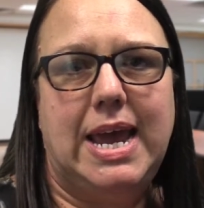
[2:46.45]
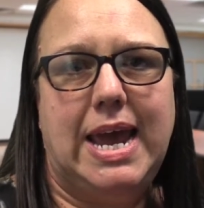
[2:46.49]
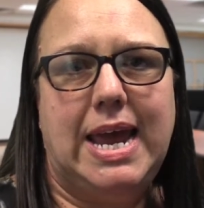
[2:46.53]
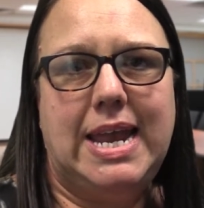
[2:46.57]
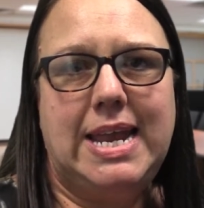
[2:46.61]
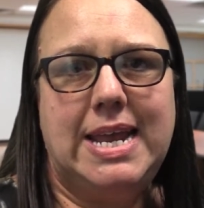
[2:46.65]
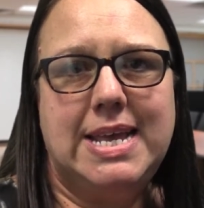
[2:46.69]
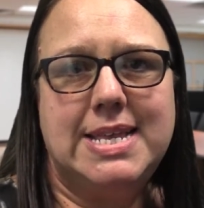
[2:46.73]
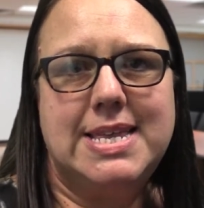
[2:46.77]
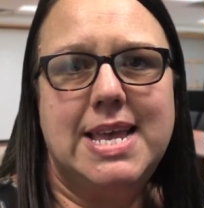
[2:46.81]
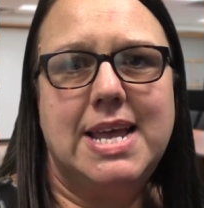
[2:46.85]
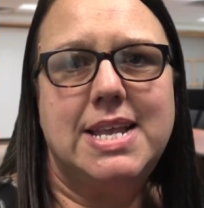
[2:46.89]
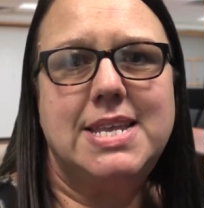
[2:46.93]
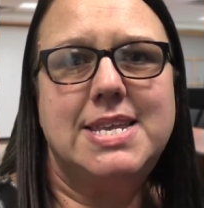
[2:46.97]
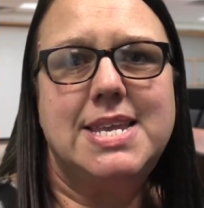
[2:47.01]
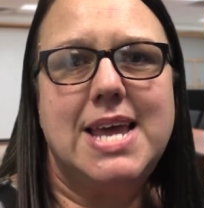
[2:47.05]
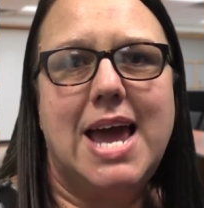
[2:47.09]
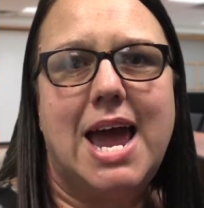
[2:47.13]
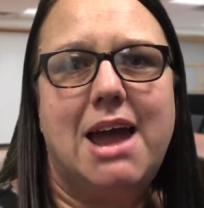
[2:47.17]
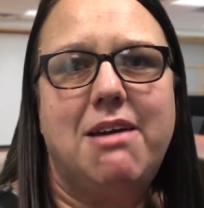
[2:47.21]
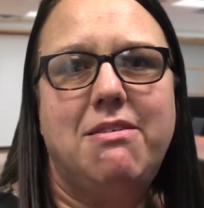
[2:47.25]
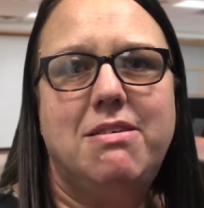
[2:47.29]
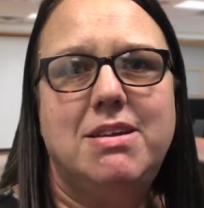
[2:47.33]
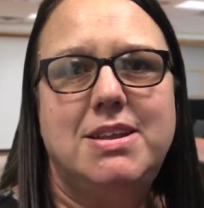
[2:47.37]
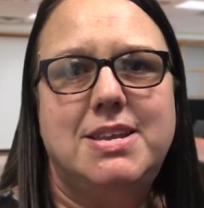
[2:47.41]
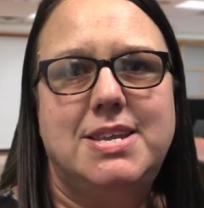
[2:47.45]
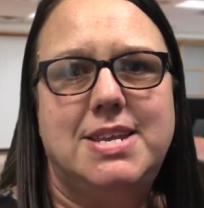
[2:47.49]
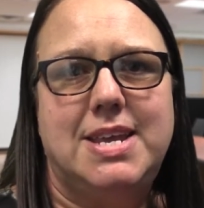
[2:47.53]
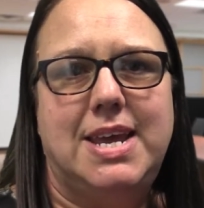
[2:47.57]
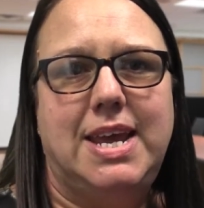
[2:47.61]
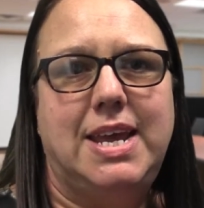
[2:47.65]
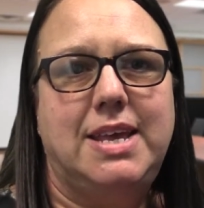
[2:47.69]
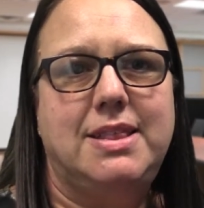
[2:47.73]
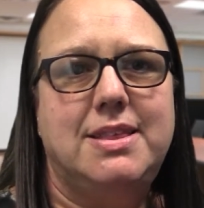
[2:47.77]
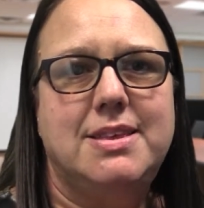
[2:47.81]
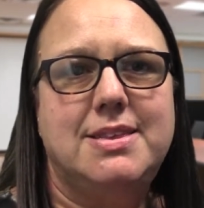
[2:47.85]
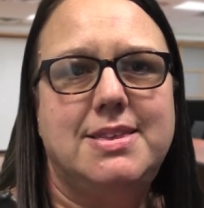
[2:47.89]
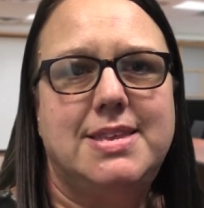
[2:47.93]
In its
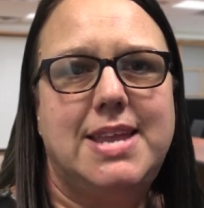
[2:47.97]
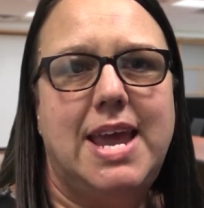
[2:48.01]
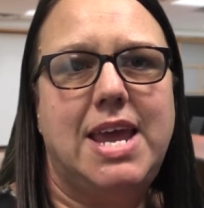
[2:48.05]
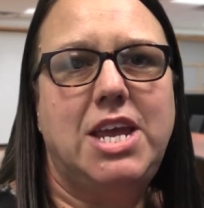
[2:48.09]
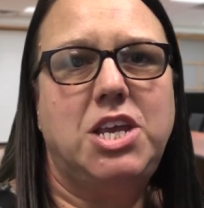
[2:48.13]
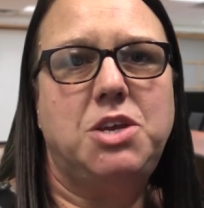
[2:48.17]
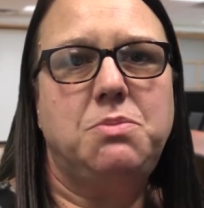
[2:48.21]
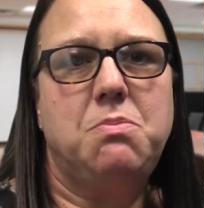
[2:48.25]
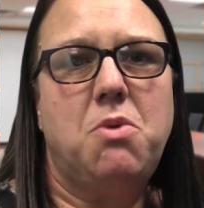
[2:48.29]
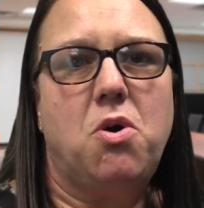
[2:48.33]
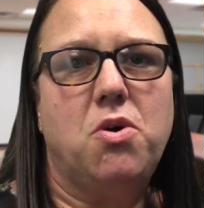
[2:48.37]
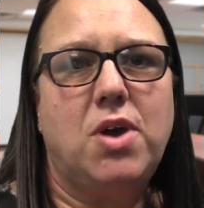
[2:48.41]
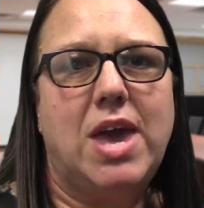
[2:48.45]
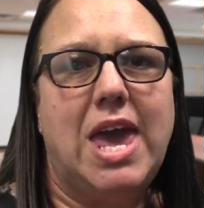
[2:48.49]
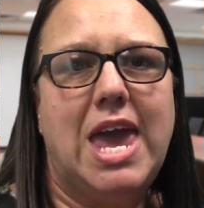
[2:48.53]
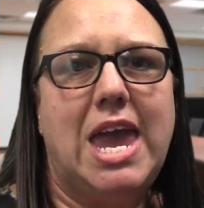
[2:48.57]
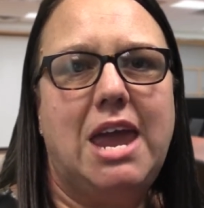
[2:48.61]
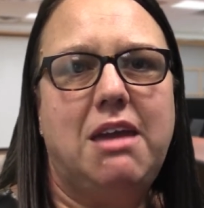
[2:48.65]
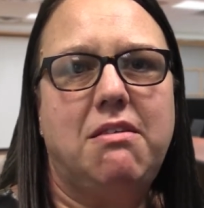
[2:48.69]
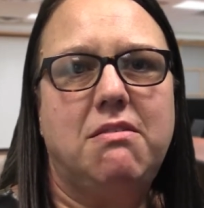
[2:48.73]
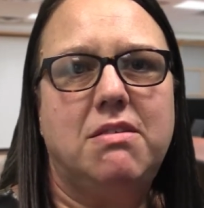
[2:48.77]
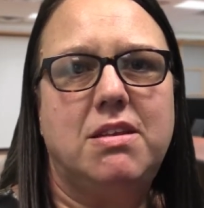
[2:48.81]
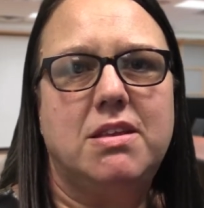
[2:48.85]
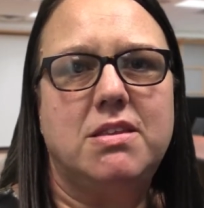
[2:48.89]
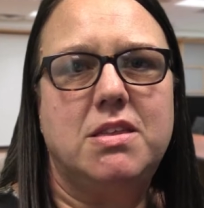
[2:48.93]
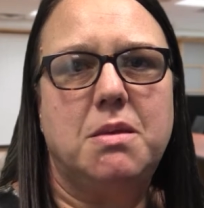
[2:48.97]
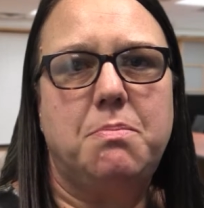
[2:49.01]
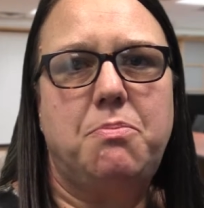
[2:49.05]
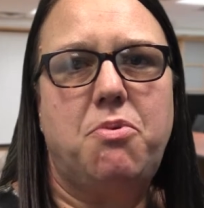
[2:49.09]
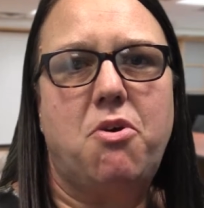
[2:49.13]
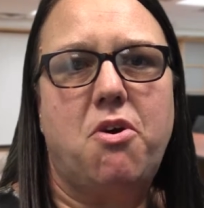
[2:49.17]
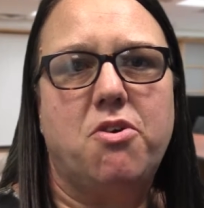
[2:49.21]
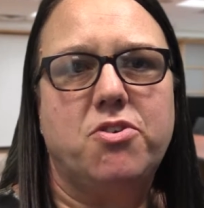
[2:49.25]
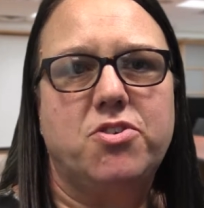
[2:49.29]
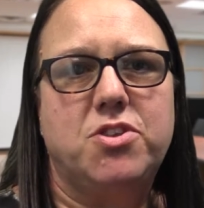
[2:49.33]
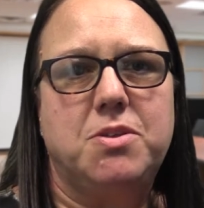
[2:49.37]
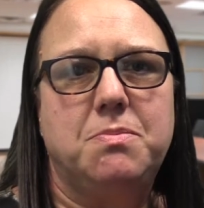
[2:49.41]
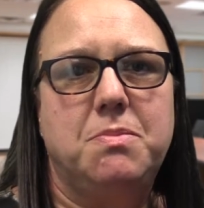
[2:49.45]
entirety, the staged mock hearing is
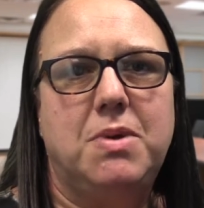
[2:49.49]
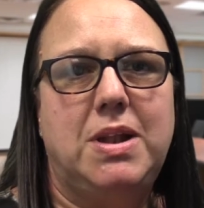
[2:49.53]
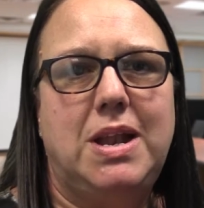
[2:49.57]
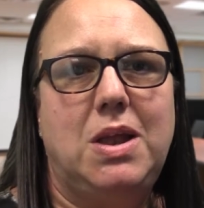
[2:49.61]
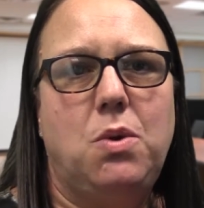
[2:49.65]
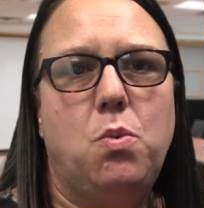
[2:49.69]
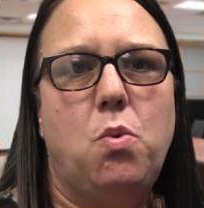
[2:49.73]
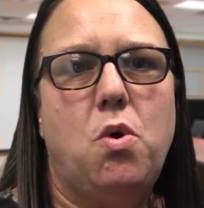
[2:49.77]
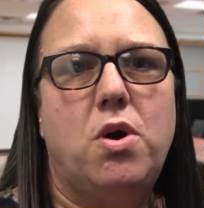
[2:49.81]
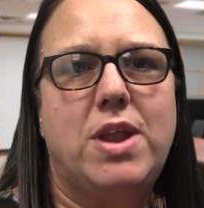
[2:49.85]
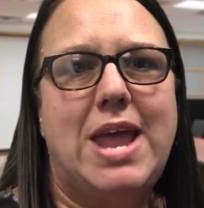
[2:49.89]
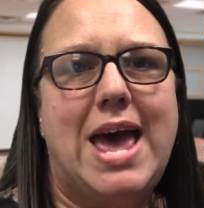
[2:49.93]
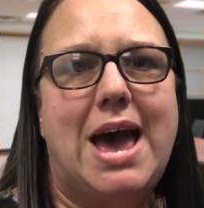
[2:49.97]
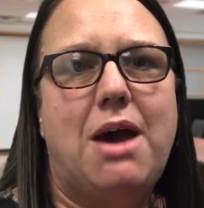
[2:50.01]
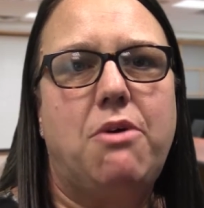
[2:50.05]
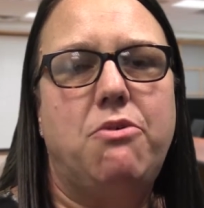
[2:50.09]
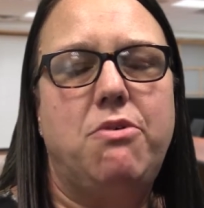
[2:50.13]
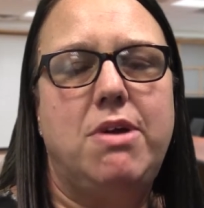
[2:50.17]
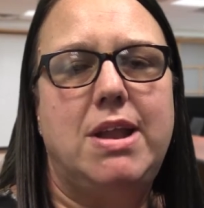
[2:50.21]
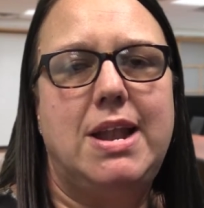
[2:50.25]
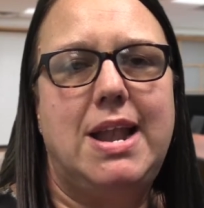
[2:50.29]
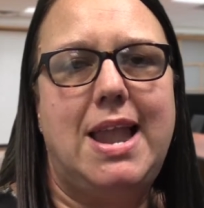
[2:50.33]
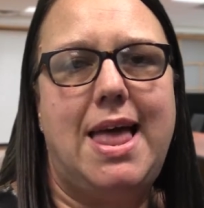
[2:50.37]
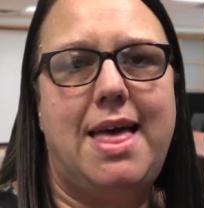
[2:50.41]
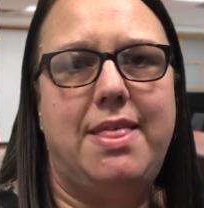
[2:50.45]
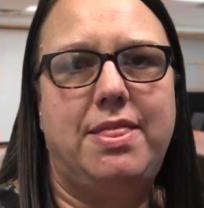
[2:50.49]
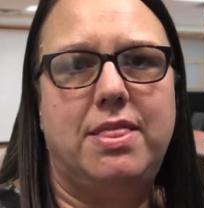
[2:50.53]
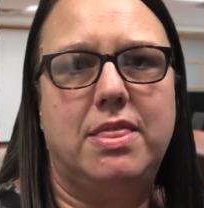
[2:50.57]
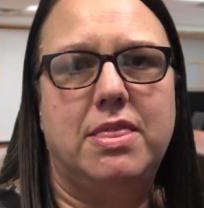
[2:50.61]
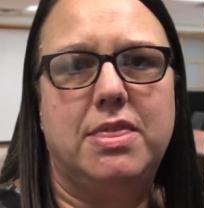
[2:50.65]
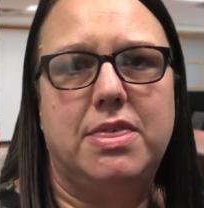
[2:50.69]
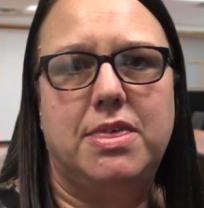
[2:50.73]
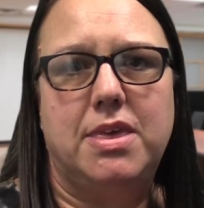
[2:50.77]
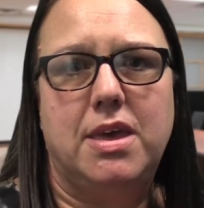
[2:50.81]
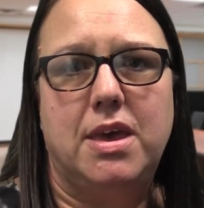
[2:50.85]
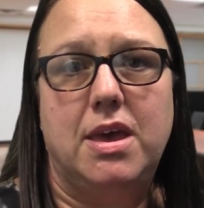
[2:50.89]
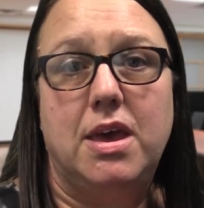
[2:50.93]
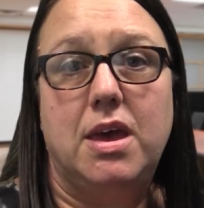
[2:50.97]
approximately 1 hour in
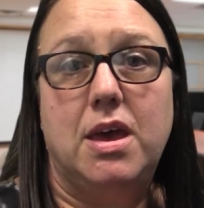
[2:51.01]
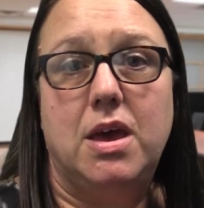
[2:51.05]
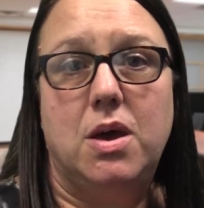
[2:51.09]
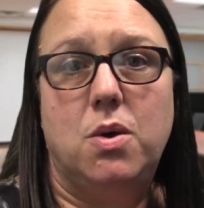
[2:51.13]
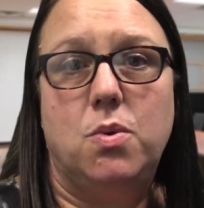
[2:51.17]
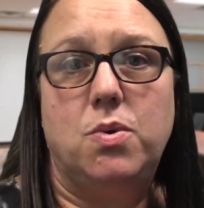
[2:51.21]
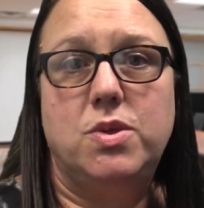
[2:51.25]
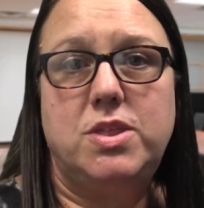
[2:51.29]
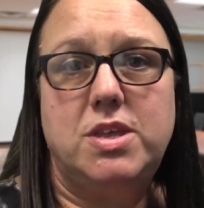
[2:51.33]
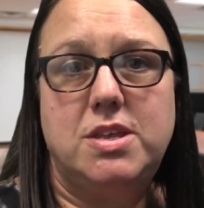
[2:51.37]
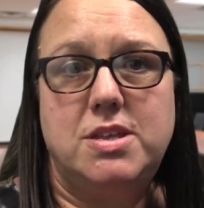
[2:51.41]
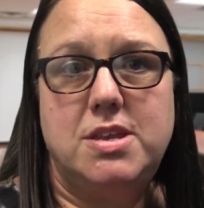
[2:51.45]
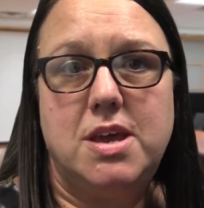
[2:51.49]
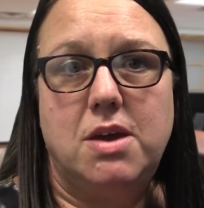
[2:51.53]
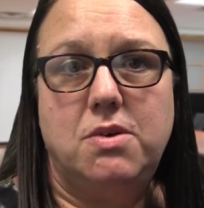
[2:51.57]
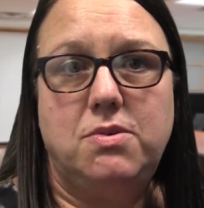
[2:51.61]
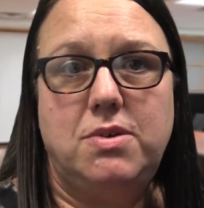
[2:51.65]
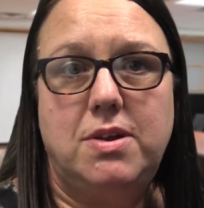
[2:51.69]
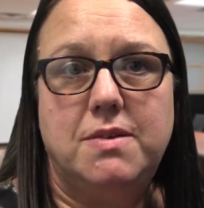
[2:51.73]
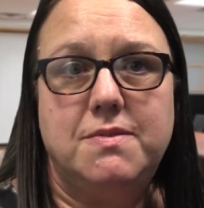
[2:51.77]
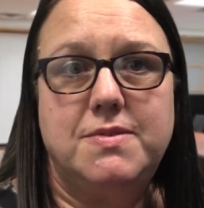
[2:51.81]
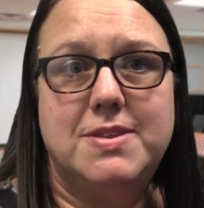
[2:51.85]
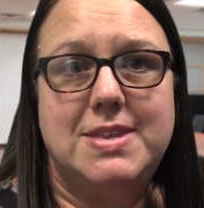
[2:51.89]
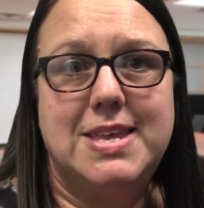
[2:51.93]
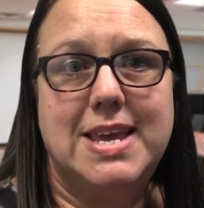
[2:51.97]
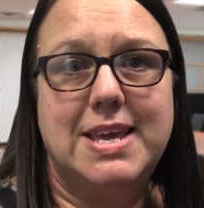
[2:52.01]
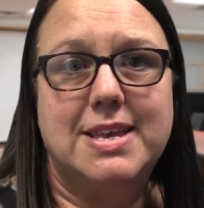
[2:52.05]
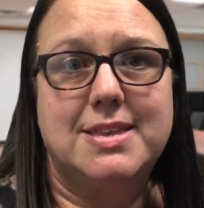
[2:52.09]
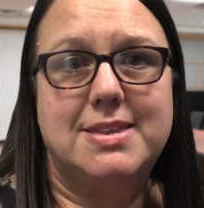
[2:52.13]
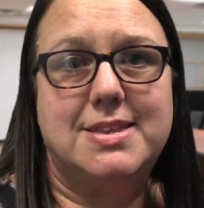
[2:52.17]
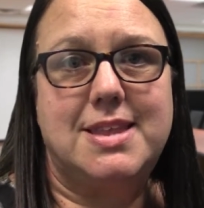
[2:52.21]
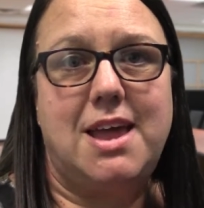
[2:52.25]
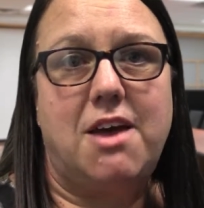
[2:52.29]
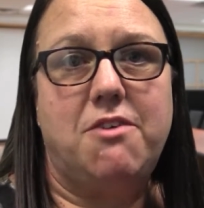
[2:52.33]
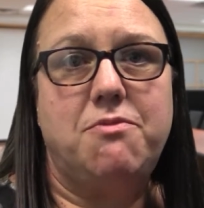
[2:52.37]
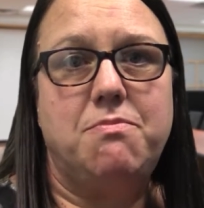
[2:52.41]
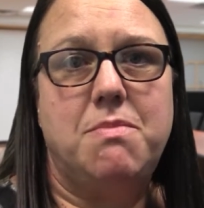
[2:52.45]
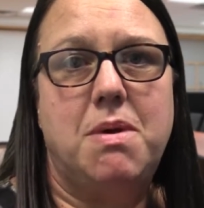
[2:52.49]
length, with a total of 6
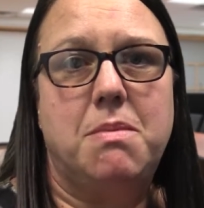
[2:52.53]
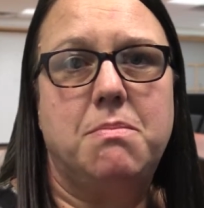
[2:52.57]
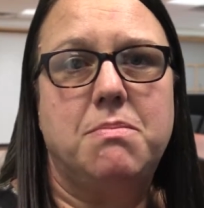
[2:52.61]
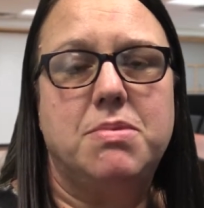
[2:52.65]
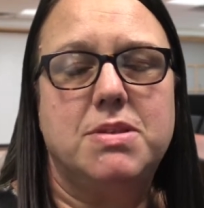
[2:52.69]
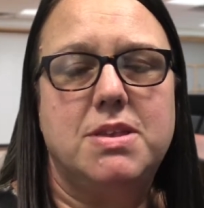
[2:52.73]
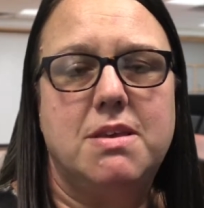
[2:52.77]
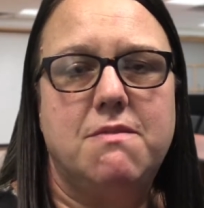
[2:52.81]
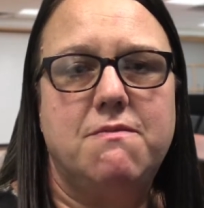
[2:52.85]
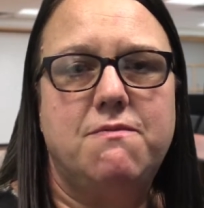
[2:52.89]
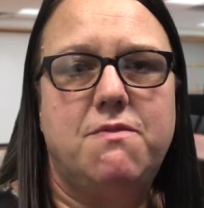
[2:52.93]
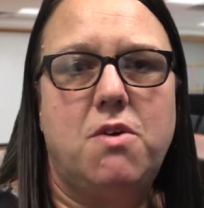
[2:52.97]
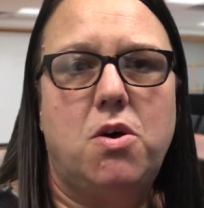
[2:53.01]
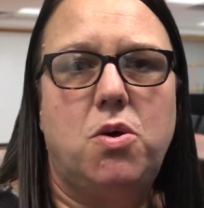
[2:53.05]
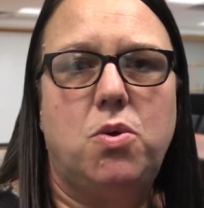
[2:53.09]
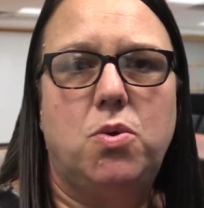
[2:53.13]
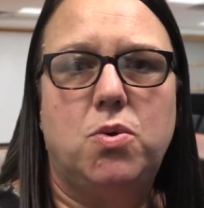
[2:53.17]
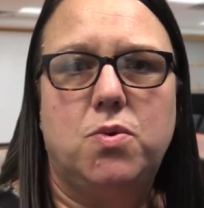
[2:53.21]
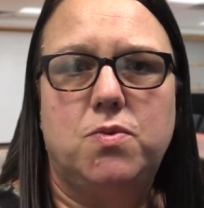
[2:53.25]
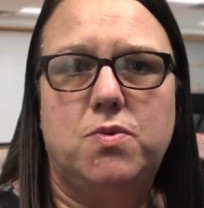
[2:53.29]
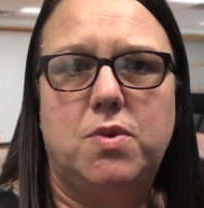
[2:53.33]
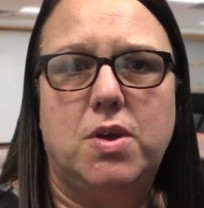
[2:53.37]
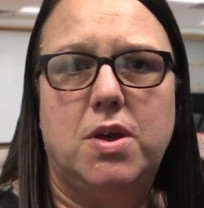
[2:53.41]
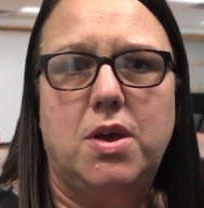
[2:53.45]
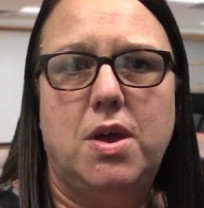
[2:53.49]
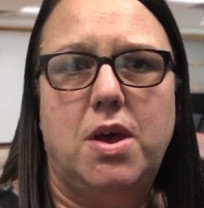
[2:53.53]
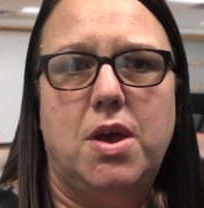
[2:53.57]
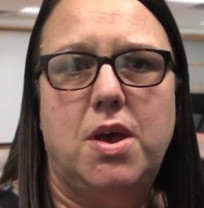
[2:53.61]
staff members involved.